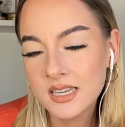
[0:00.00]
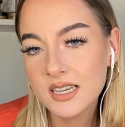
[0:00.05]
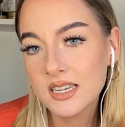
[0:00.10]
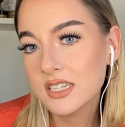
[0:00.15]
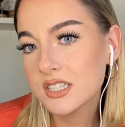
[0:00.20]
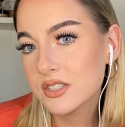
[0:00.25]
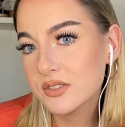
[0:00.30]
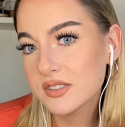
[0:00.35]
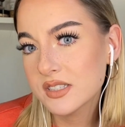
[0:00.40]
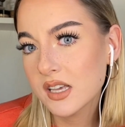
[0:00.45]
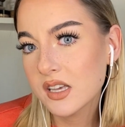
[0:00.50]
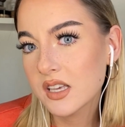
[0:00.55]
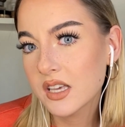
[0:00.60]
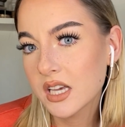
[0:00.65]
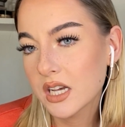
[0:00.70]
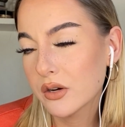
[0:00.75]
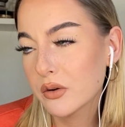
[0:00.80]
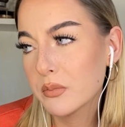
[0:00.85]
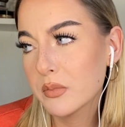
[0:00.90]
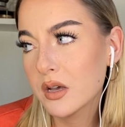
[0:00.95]
Do you say
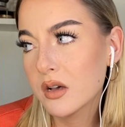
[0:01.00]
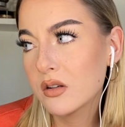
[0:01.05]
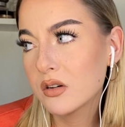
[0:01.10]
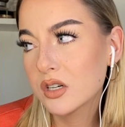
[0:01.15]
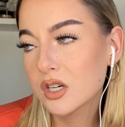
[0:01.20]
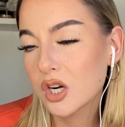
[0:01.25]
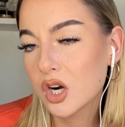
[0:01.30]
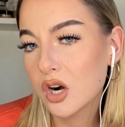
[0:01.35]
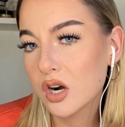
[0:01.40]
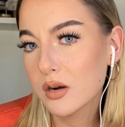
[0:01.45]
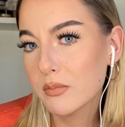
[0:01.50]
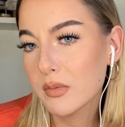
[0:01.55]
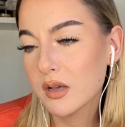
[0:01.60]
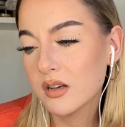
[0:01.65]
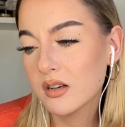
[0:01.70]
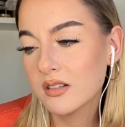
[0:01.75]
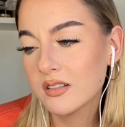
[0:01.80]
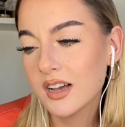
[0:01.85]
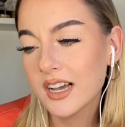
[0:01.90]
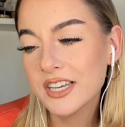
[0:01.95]
caramel or caramel?
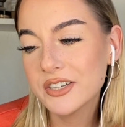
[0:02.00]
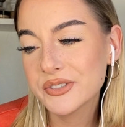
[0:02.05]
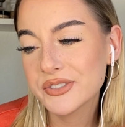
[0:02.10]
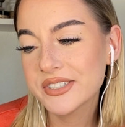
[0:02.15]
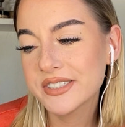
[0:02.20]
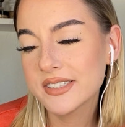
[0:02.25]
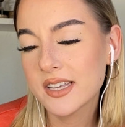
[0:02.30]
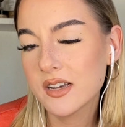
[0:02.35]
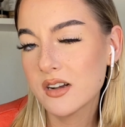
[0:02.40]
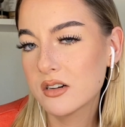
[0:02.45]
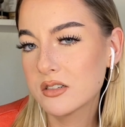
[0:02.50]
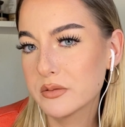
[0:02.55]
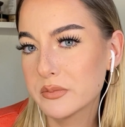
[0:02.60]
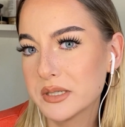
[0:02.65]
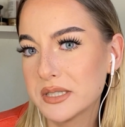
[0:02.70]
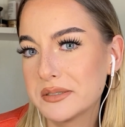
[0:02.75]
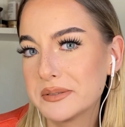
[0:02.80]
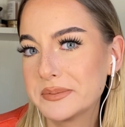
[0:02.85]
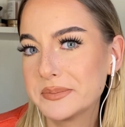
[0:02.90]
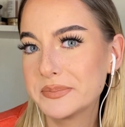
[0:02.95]
I usually say
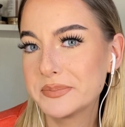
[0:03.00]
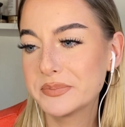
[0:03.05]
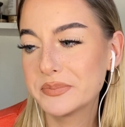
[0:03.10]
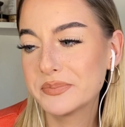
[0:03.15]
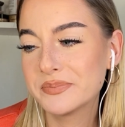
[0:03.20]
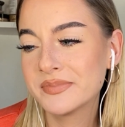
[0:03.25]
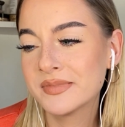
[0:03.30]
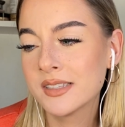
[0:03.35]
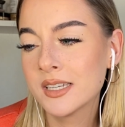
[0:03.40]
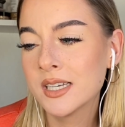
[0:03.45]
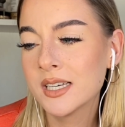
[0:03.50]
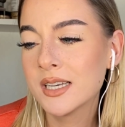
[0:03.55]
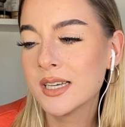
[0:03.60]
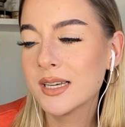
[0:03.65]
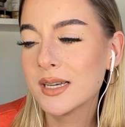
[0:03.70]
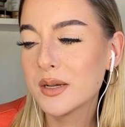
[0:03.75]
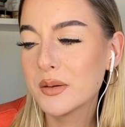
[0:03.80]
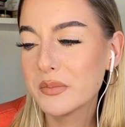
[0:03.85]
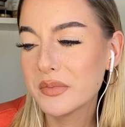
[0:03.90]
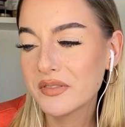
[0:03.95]
caramel,
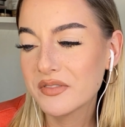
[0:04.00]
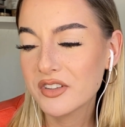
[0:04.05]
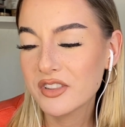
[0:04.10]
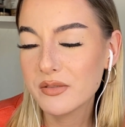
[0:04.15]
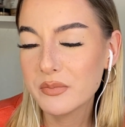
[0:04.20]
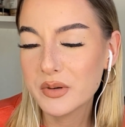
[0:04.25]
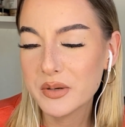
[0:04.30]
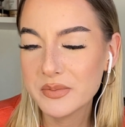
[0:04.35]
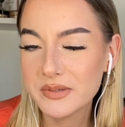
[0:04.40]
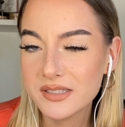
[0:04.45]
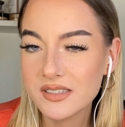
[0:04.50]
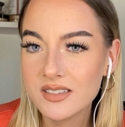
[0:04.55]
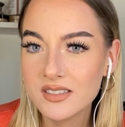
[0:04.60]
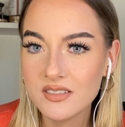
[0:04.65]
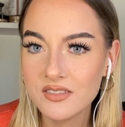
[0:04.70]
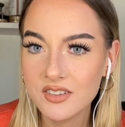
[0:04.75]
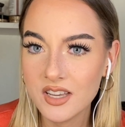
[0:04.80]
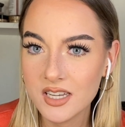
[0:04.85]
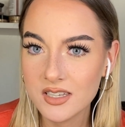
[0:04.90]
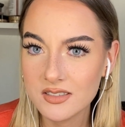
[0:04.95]
but for the purposes of
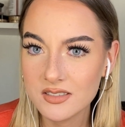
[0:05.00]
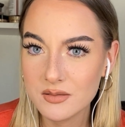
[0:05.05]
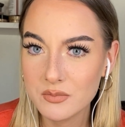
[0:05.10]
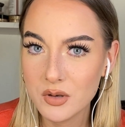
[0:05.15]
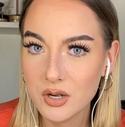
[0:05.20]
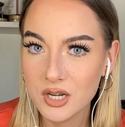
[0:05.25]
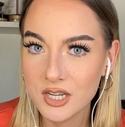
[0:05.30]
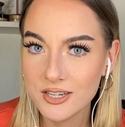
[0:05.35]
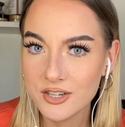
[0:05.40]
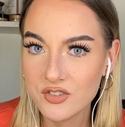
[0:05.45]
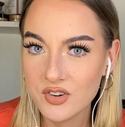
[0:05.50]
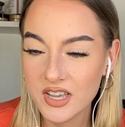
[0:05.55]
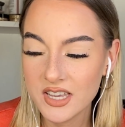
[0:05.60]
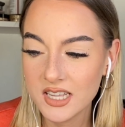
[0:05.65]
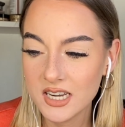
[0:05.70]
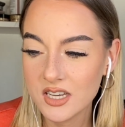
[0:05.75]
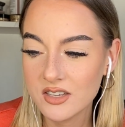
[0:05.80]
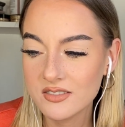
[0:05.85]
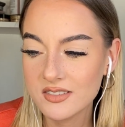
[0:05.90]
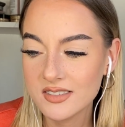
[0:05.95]
ASMR, I drag it
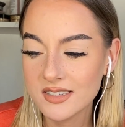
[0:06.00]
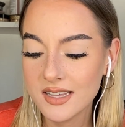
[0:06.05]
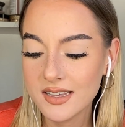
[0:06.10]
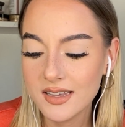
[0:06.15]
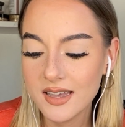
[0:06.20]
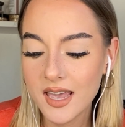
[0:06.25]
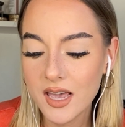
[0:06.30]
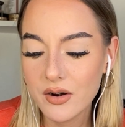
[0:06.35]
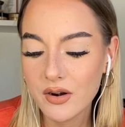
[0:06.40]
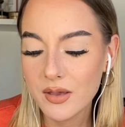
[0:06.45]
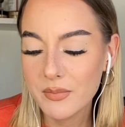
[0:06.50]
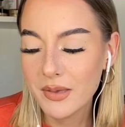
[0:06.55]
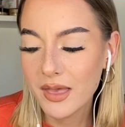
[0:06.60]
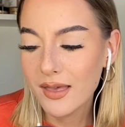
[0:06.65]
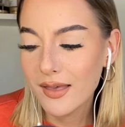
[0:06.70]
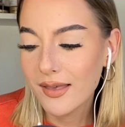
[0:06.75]
out and say caramel.